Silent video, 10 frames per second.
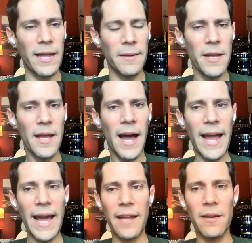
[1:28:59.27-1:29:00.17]
And I
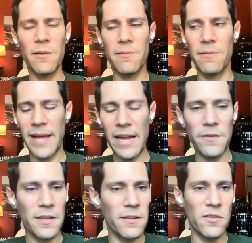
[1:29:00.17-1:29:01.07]
had,
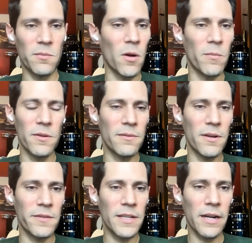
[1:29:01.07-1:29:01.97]
thankfully, this moment
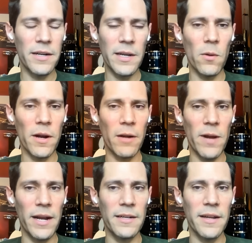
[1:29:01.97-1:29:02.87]
of clarity where I
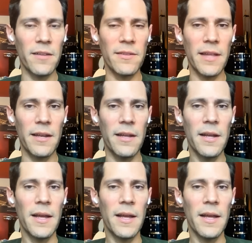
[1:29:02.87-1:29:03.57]
recognized that